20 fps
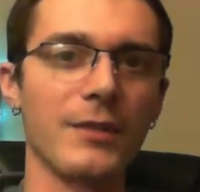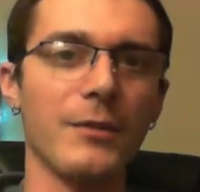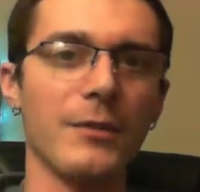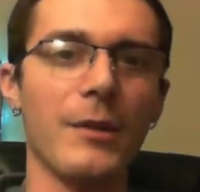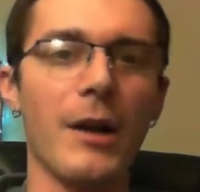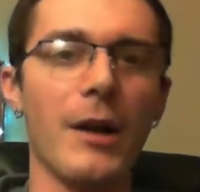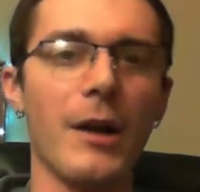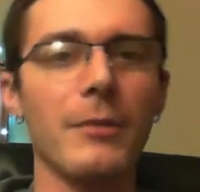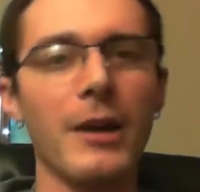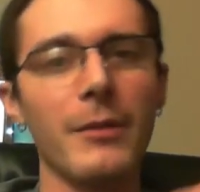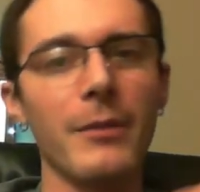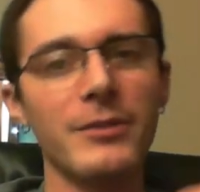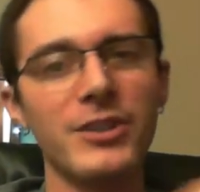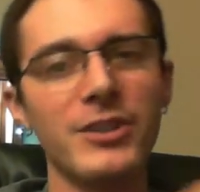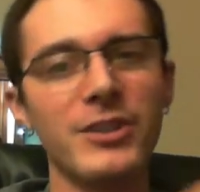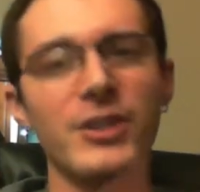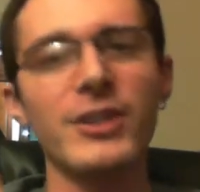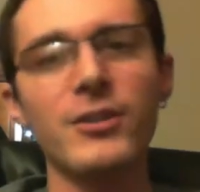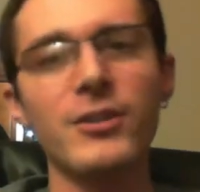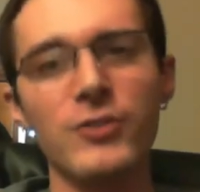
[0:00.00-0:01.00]
and I was
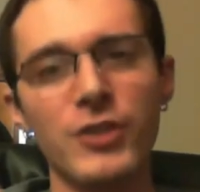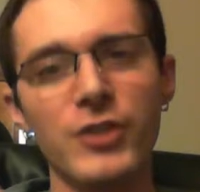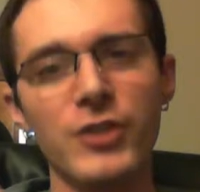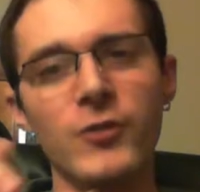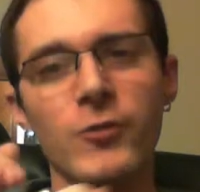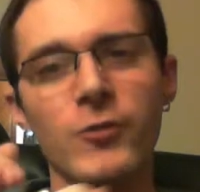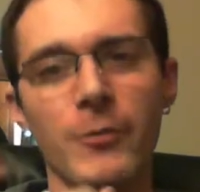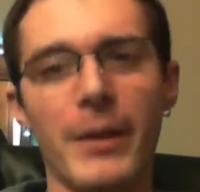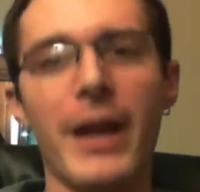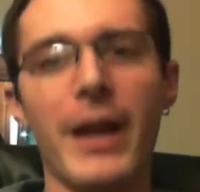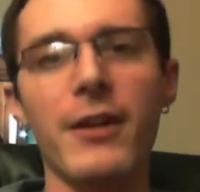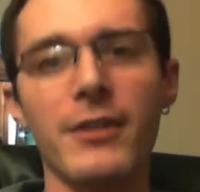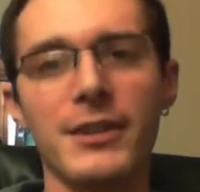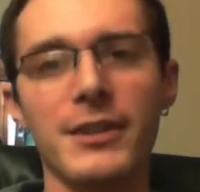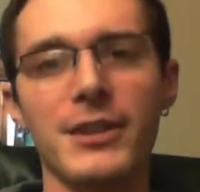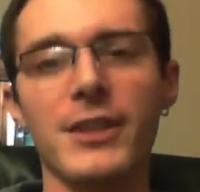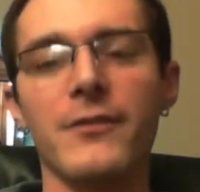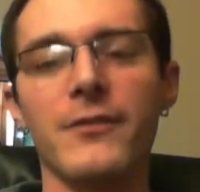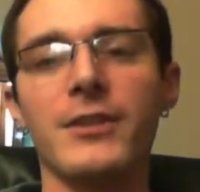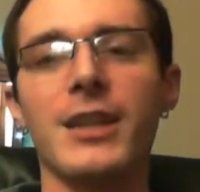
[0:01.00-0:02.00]
still just repairing
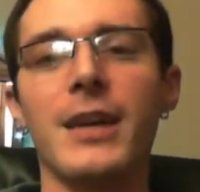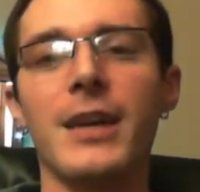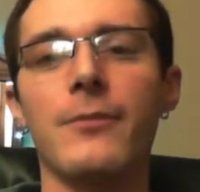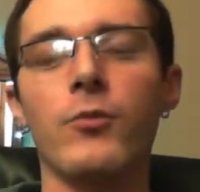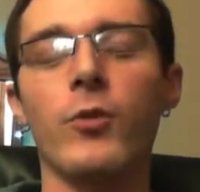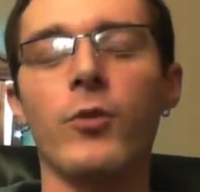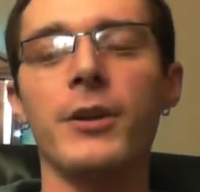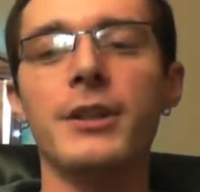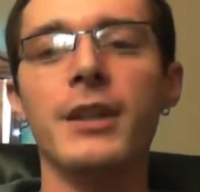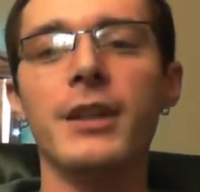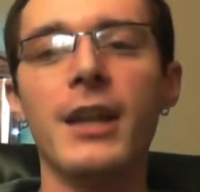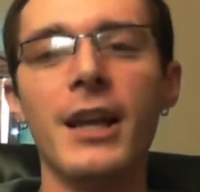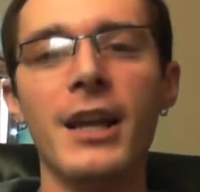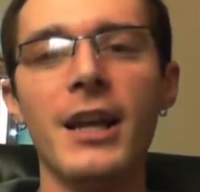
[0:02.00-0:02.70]
stuff at that point.